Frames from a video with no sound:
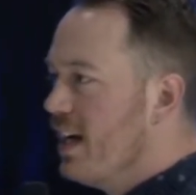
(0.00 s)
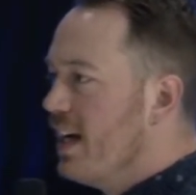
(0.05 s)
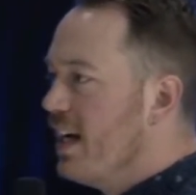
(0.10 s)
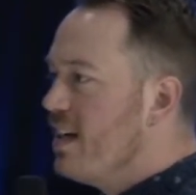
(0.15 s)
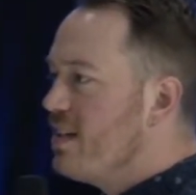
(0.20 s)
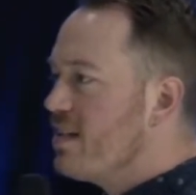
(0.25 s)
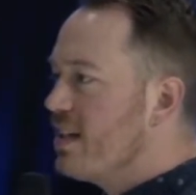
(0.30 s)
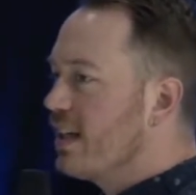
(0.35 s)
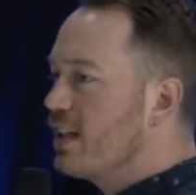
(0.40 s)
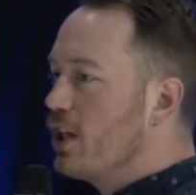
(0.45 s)

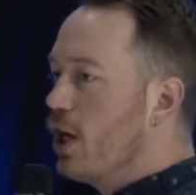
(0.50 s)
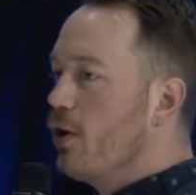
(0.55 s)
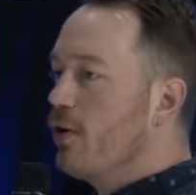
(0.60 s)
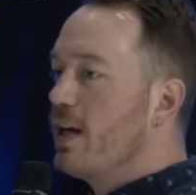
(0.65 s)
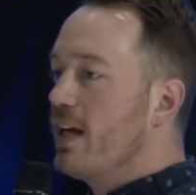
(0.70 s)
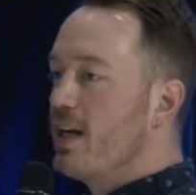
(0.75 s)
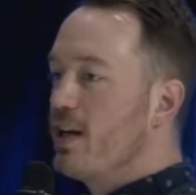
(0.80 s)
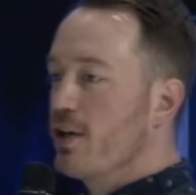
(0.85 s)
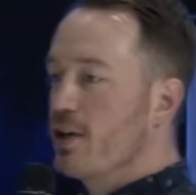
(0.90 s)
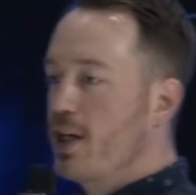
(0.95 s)
He said, "Go
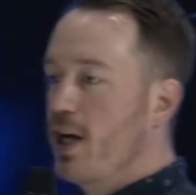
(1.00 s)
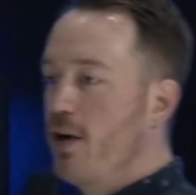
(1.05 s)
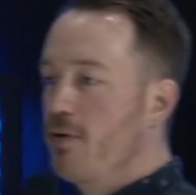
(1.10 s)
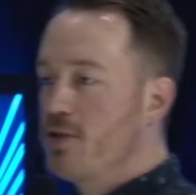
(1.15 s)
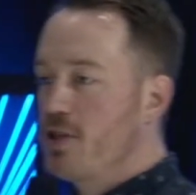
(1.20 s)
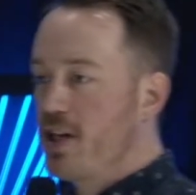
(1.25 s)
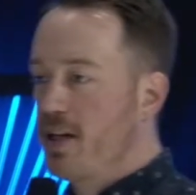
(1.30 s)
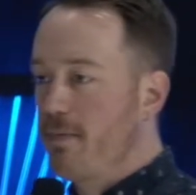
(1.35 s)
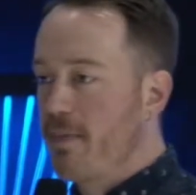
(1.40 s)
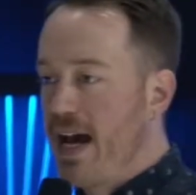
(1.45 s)
get your
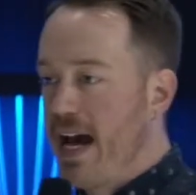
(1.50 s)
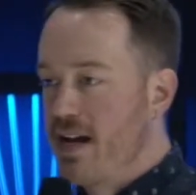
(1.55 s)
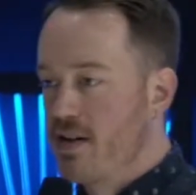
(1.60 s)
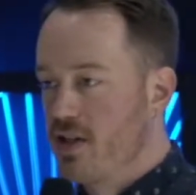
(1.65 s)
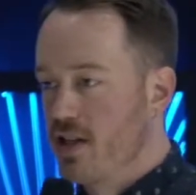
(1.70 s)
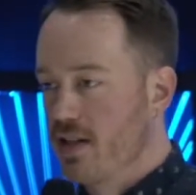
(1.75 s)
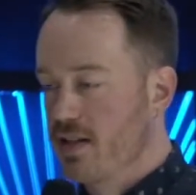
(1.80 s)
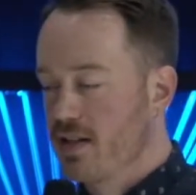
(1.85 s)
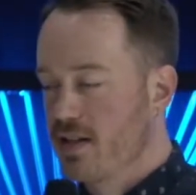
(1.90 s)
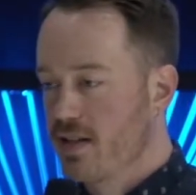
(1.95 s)
coaching
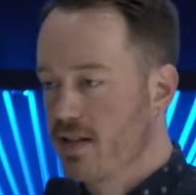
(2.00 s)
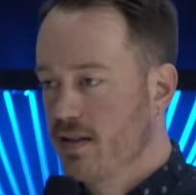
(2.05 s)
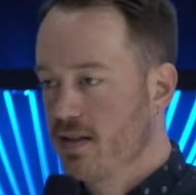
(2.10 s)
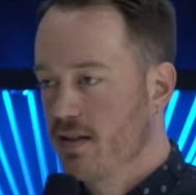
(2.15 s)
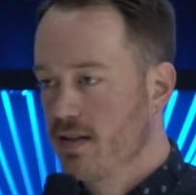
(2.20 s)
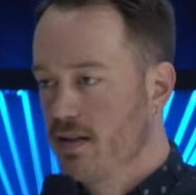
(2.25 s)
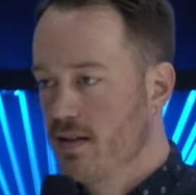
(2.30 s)
badges."